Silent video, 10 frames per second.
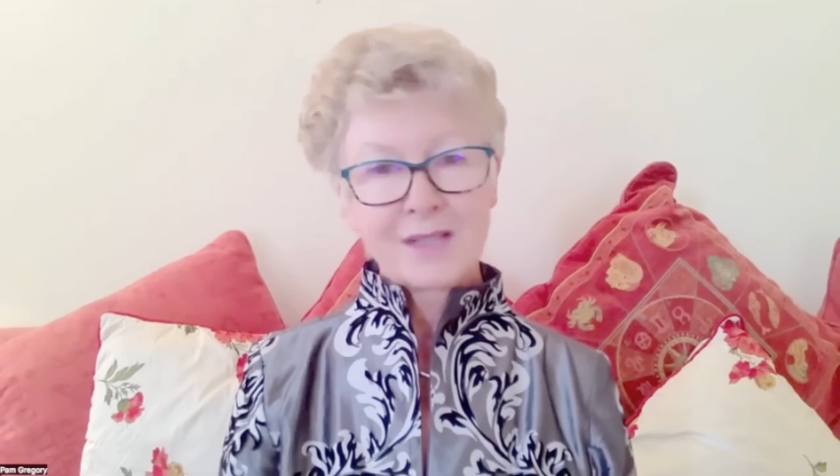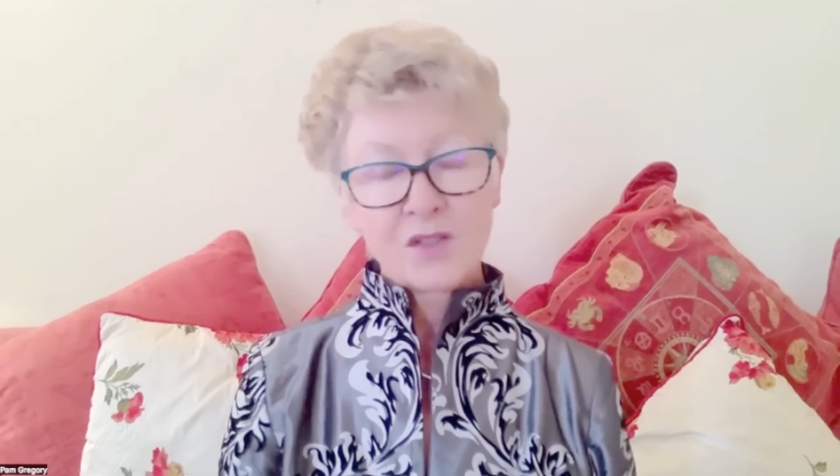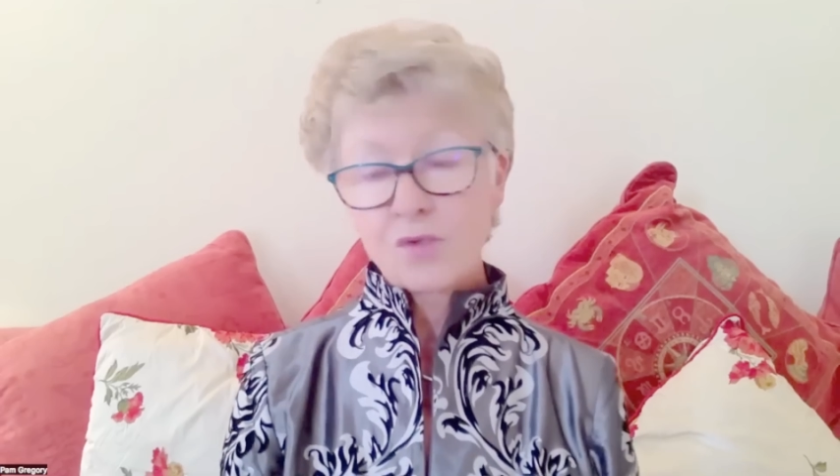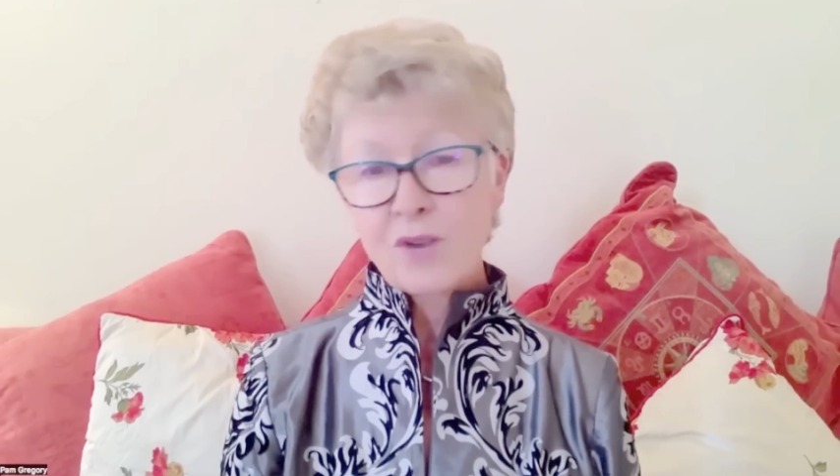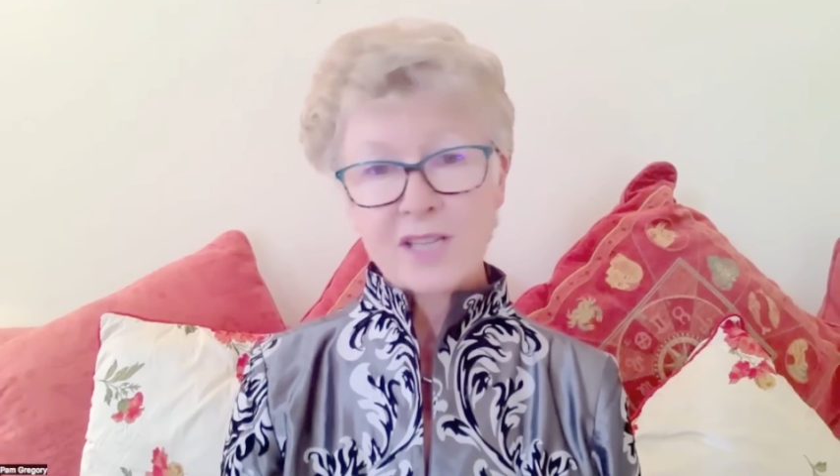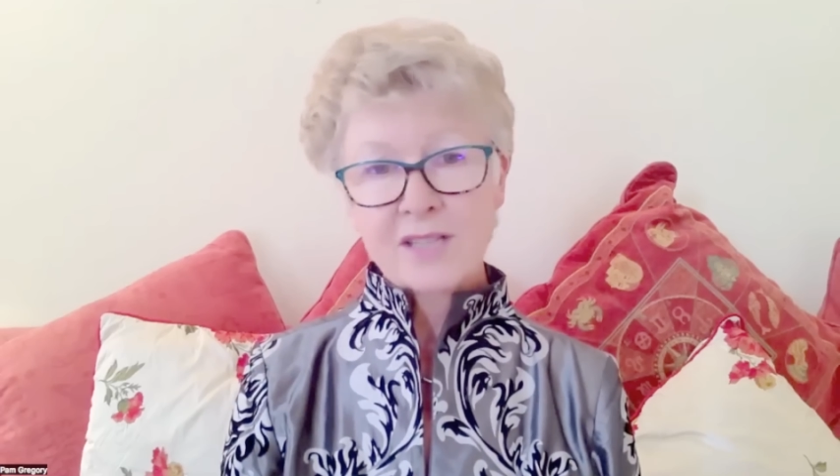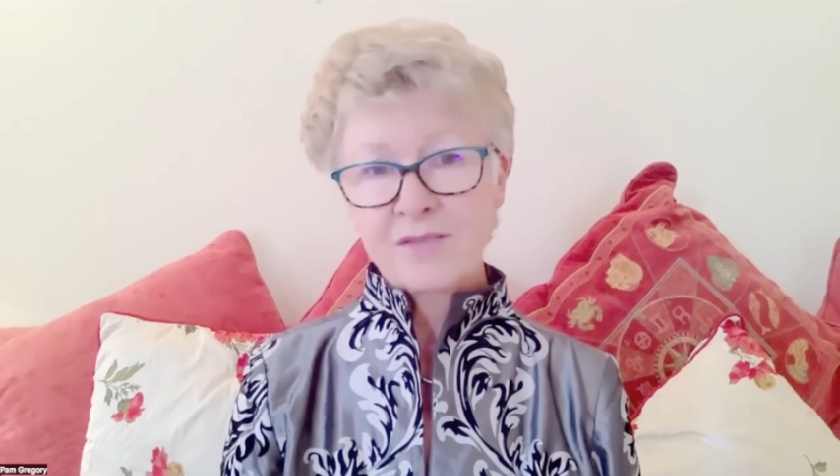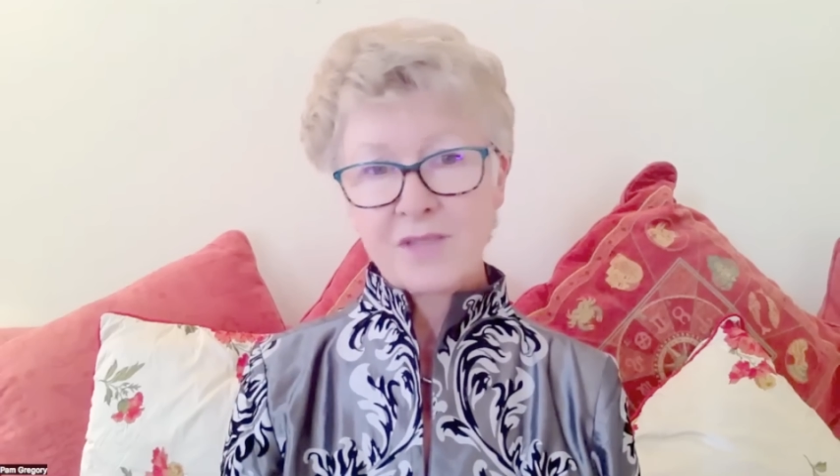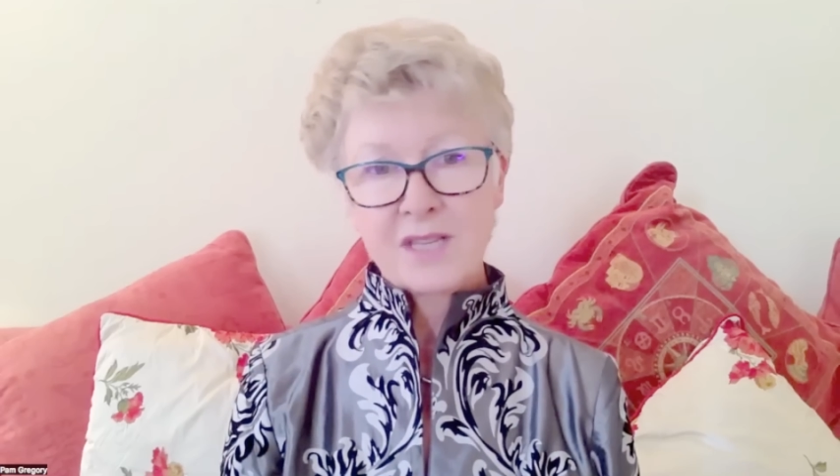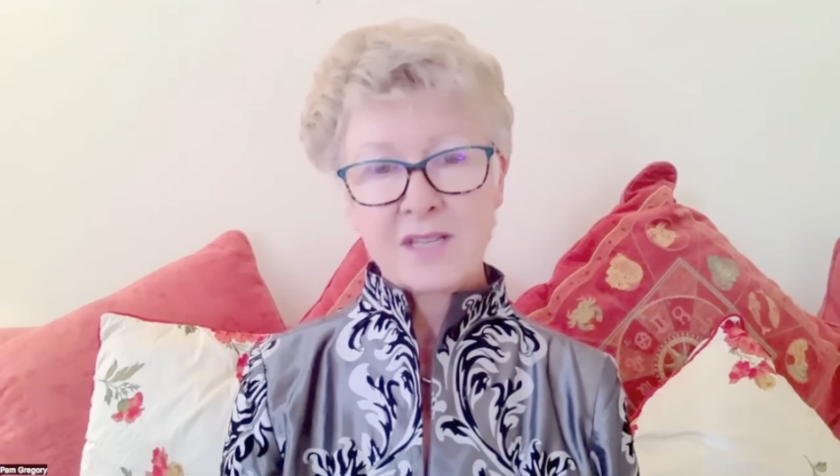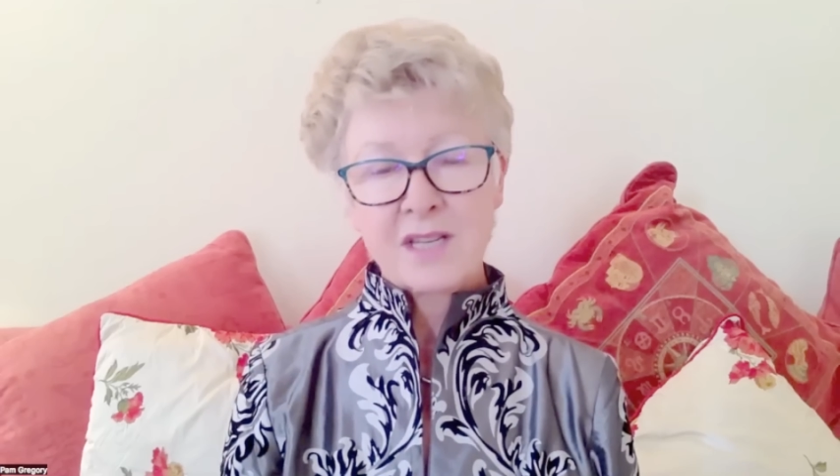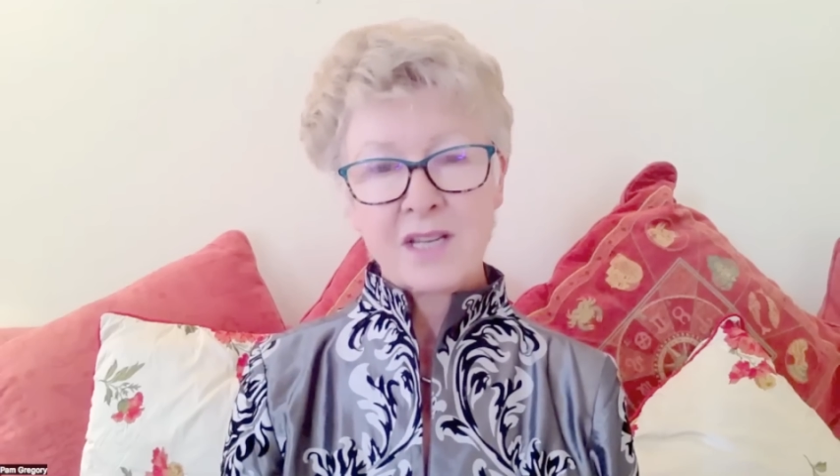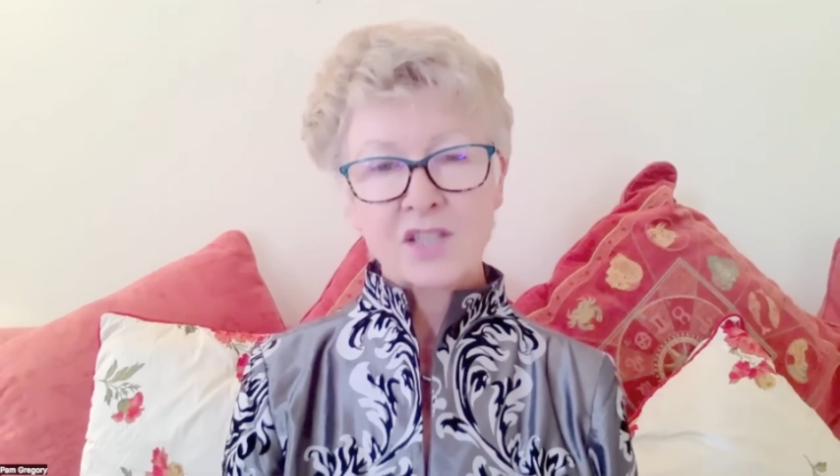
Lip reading: the rest of this year.